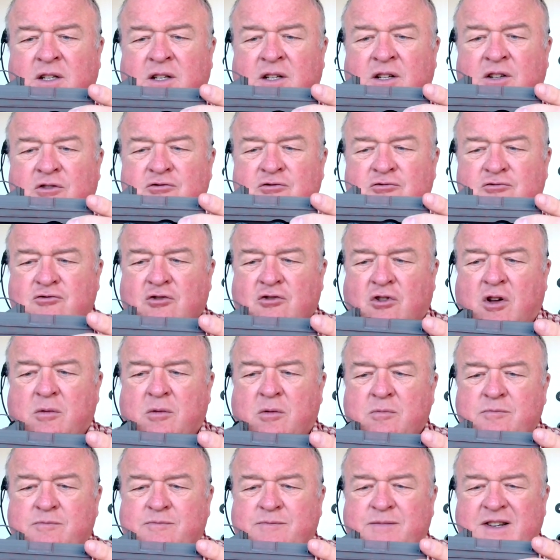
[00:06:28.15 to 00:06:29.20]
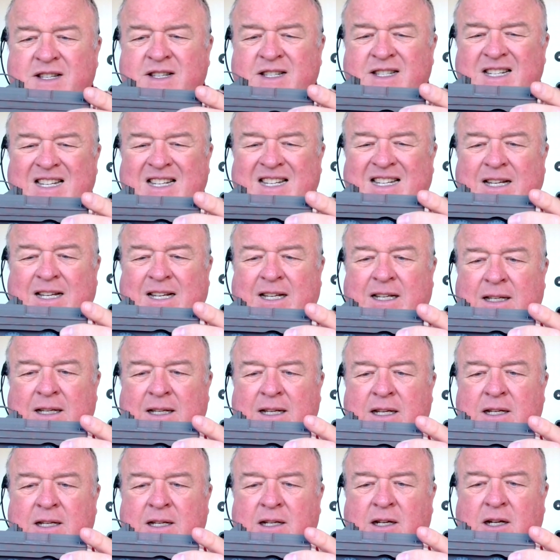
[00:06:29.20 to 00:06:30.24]
Not
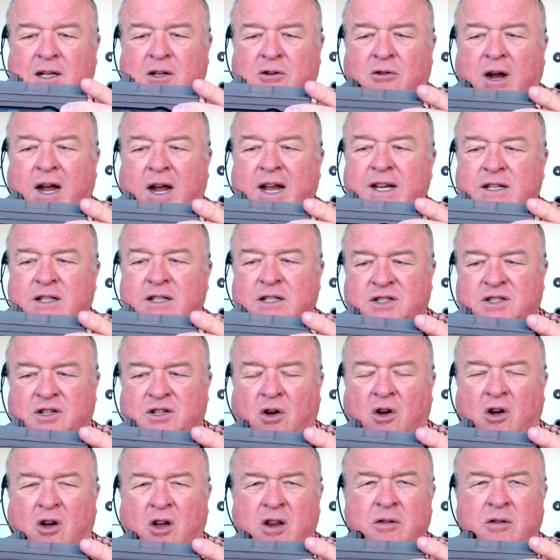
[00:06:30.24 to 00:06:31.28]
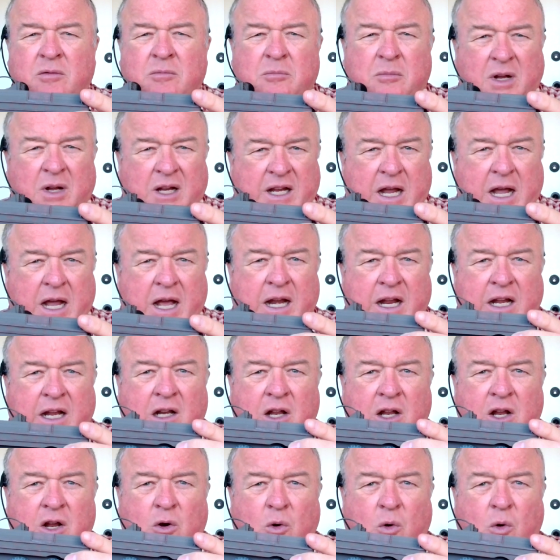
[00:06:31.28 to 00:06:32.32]
particularly a great design,
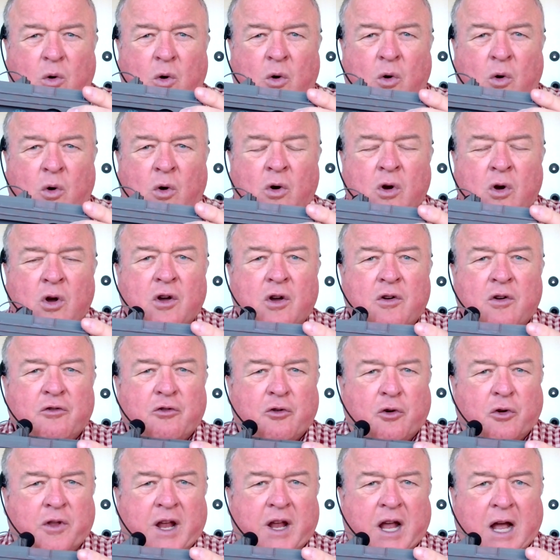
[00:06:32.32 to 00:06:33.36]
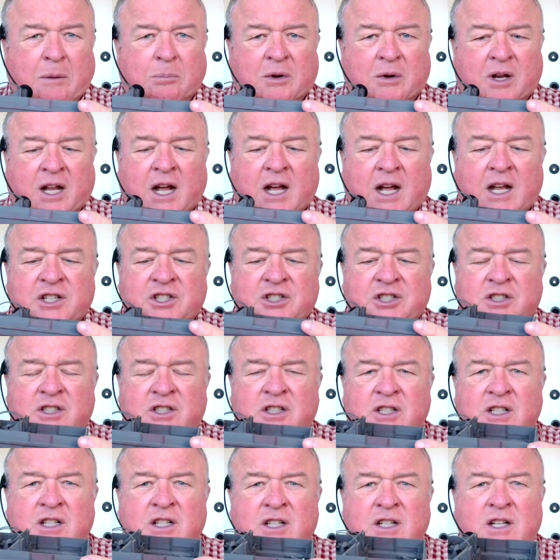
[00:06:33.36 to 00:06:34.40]
mechanically or for the application
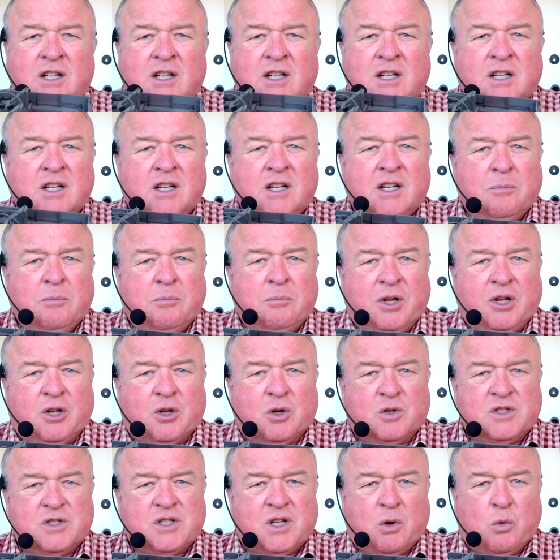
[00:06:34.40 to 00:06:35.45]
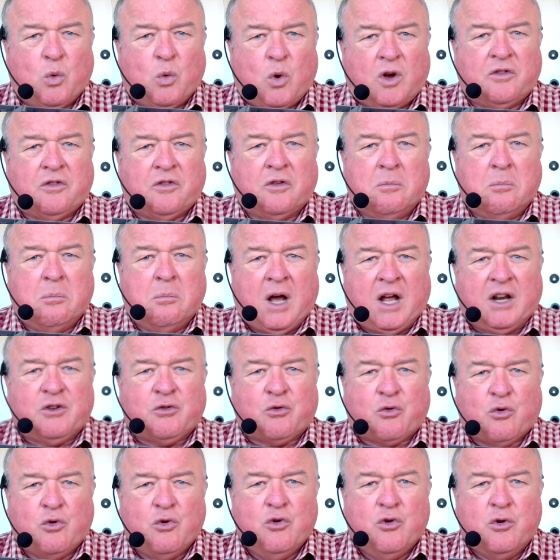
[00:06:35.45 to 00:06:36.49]
because there wasn't much
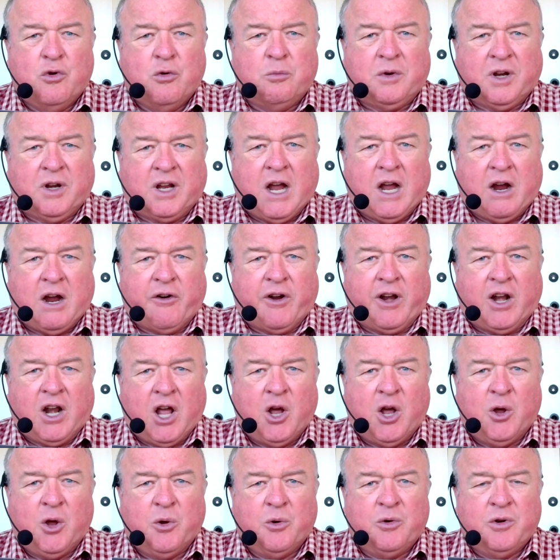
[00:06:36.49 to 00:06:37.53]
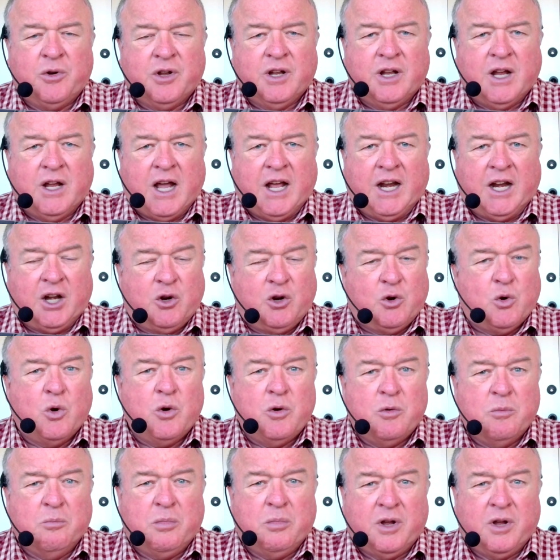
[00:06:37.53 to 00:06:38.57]
room to carry load and it
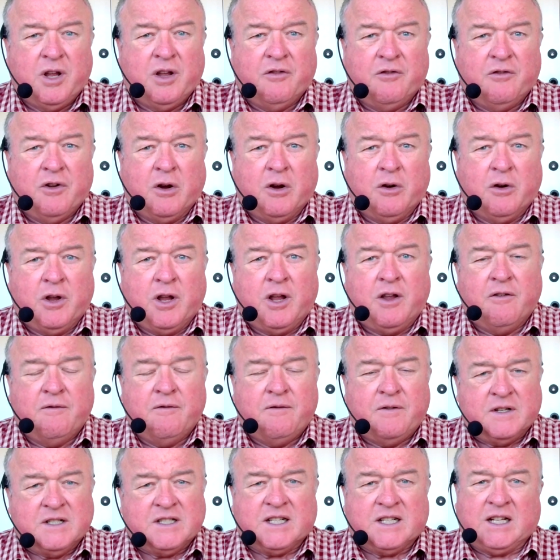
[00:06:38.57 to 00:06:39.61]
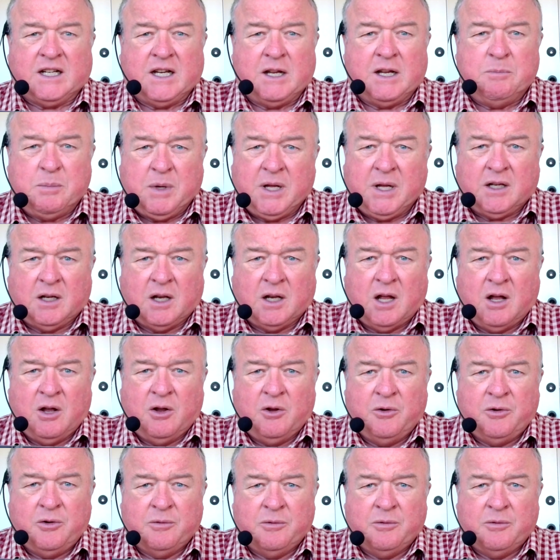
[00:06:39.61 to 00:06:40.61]
couldn't be a very physically big load.